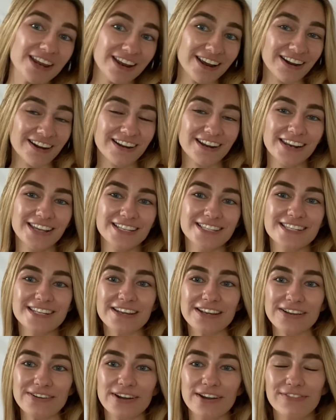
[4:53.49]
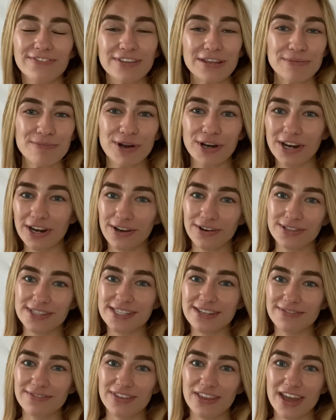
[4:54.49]
are gonna do a few more coats
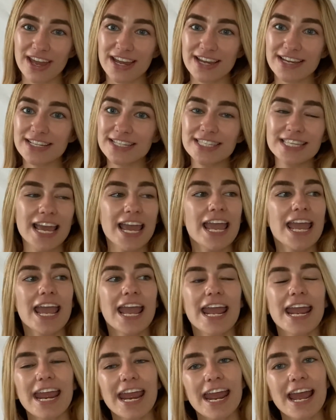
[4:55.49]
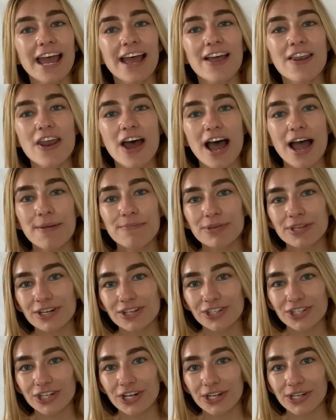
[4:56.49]
of this and I'm gonna
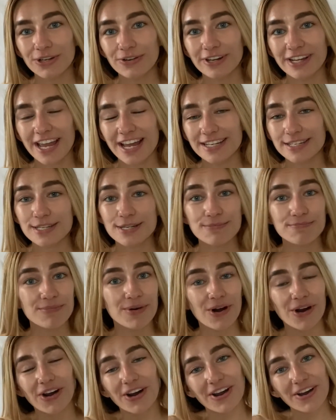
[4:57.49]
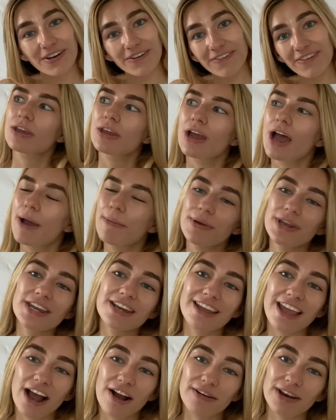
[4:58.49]
show you again tomorrow. I'm gonna
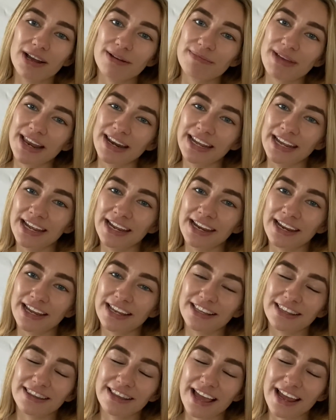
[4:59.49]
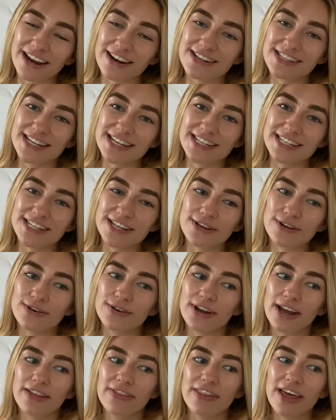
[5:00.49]
count how many layers I do
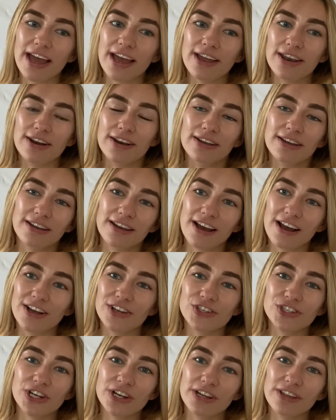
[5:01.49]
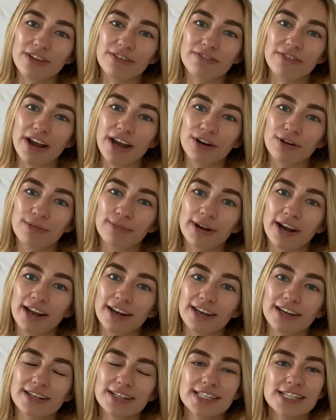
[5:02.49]
and then I'll show you the final
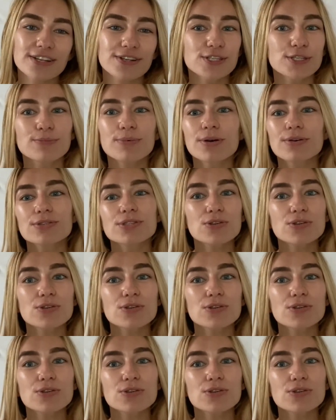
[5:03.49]
product. You're supposed to